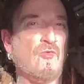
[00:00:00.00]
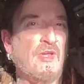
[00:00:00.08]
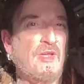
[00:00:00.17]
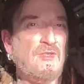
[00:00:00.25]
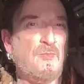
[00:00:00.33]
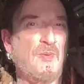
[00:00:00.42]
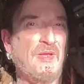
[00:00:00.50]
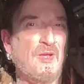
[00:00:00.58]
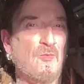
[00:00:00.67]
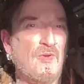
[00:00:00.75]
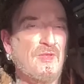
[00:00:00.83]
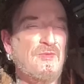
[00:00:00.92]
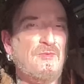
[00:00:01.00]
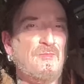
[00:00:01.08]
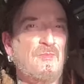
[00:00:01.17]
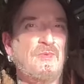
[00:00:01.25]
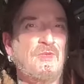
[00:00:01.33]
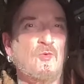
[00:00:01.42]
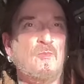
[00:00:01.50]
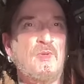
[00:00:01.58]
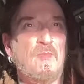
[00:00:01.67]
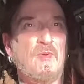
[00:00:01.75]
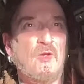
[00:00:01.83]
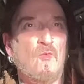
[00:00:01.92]
are great to play with.
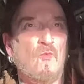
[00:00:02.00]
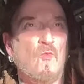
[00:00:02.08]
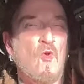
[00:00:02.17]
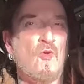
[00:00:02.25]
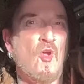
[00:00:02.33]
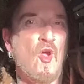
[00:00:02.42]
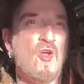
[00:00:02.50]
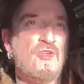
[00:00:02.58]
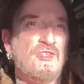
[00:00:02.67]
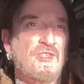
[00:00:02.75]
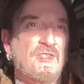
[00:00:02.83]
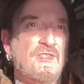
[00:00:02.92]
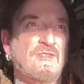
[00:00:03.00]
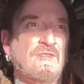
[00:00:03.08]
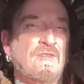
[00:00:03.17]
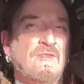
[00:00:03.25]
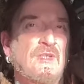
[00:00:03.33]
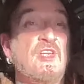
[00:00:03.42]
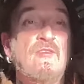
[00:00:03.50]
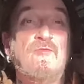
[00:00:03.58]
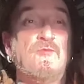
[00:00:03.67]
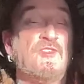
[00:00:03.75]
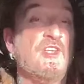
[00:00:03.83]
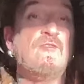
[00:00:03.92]
People like Warner Hodges and
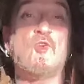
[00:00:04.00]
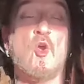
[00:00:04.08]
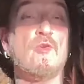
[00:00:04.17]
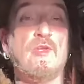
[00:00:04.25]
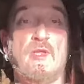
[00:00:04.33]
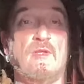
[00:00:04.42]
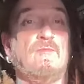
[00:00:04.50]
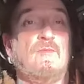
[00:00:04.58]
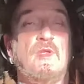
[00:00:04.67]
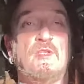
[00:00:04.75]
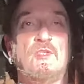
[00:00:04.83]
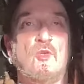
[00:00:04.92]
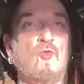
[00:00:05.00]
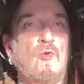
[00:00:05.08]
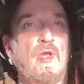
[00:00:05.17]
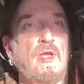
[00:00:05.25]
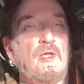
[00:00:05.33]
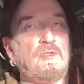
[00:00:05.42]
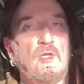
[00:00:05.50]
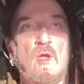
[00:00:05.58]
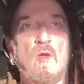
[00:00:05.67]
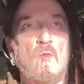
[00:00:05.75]
Steve Conte is a great guitar.